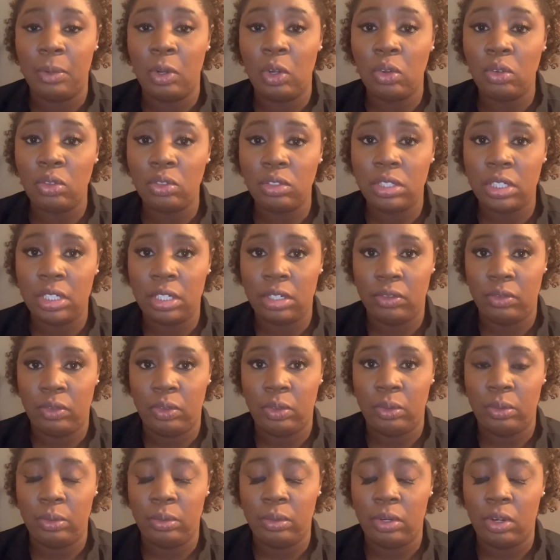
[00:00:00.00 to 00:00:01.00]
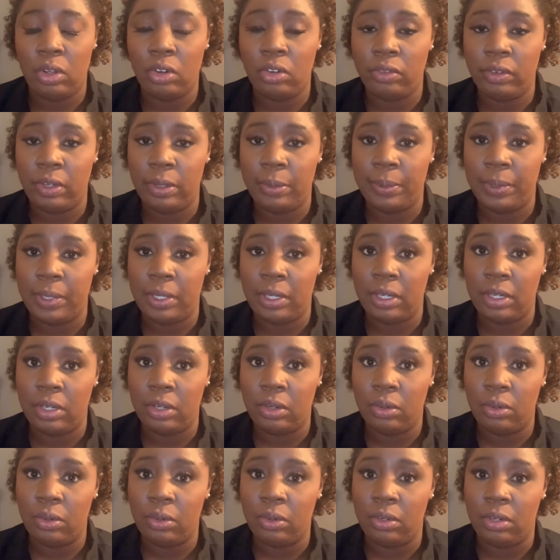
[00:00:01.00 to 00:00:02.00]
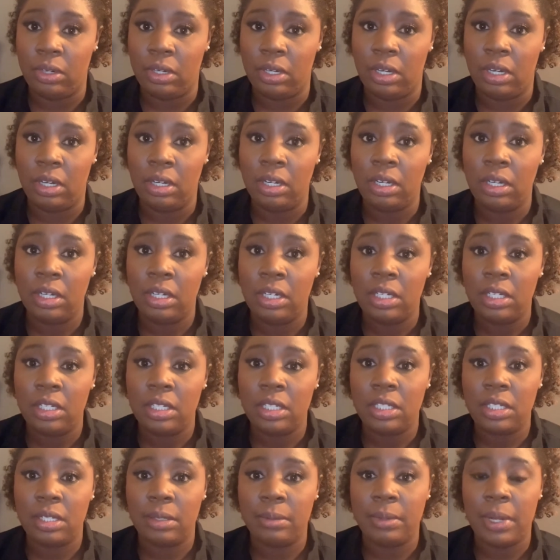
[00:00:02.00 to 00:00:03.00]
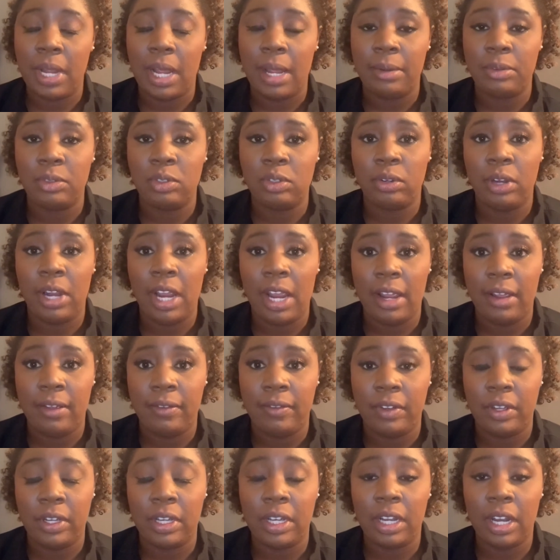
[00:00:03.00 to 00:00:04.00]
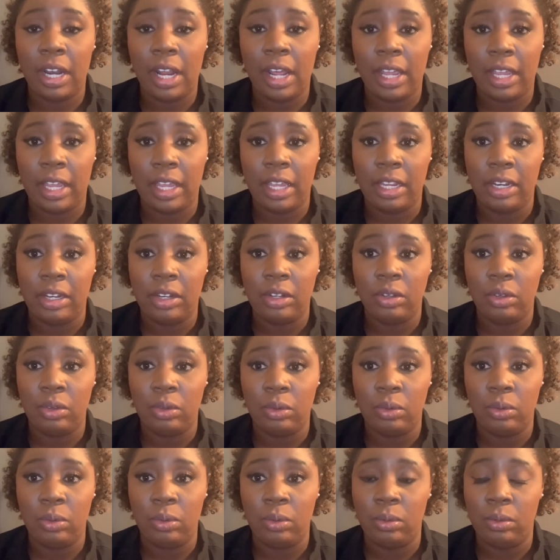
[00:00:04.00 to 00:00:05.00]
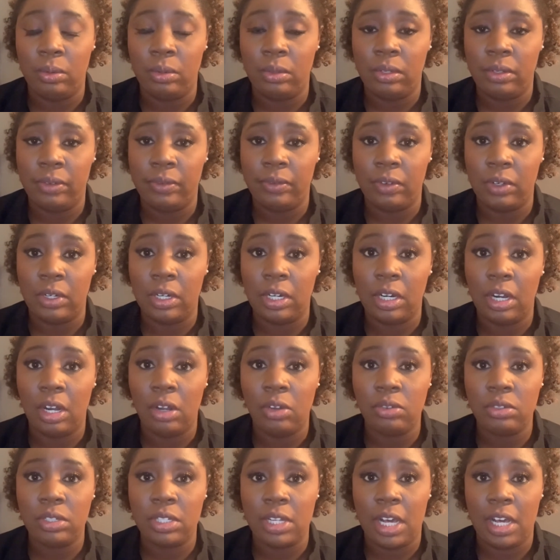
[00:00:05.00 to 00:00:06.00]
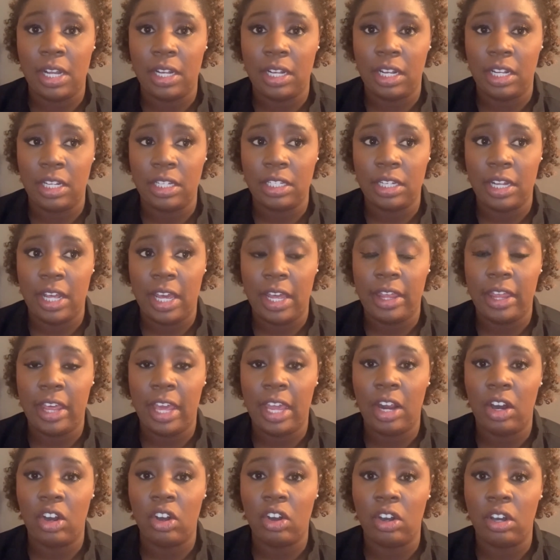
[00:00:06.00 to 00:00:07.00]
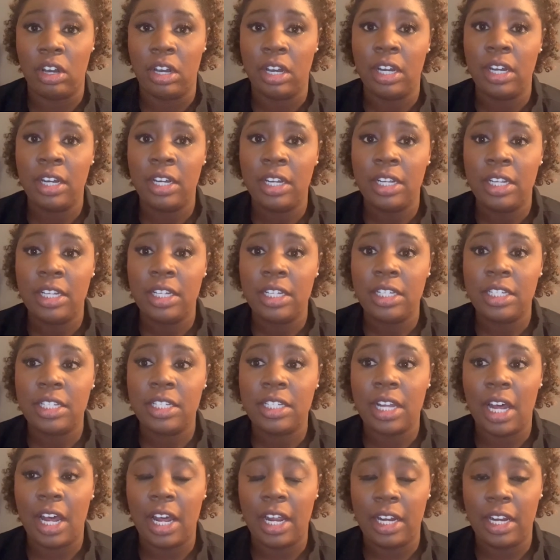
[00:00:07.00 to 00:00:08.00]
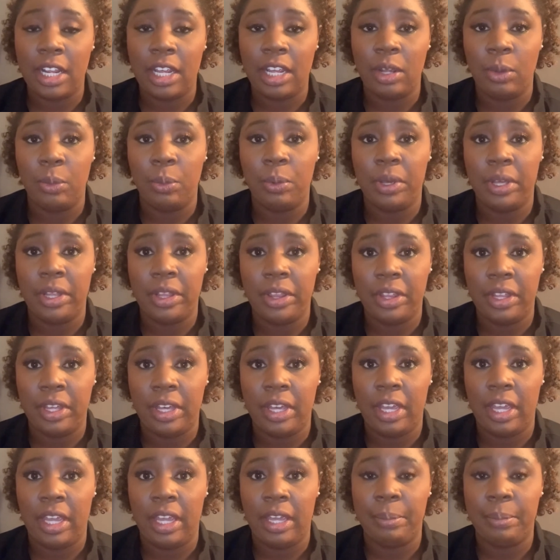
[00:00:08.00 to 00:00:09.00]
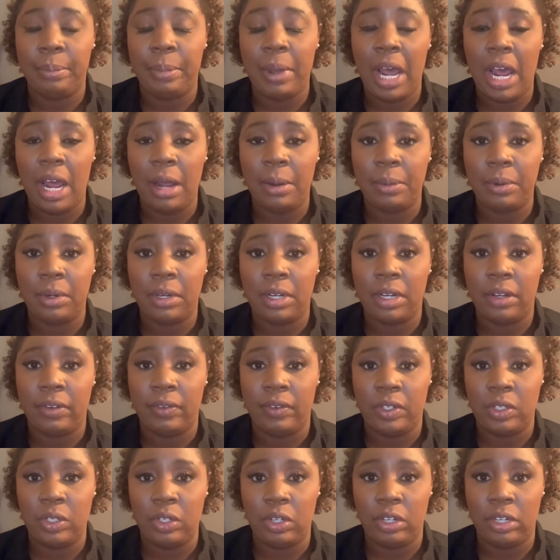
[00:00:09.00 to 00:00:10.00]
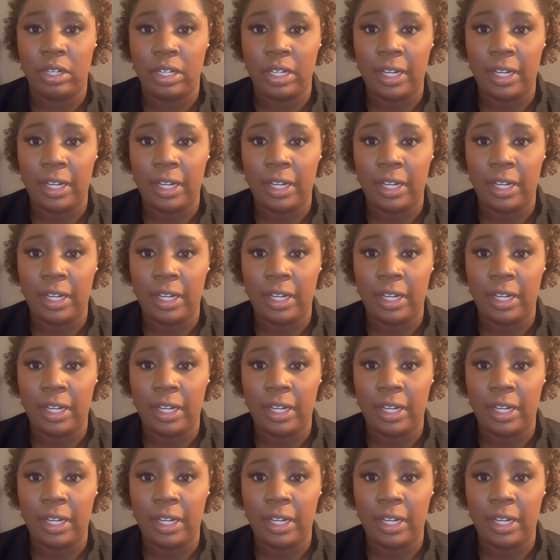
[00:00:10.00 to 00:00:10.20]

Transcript: general notary work, or sometimes you'll have a client who, for the loan signings, that they are signing with a power of attorney.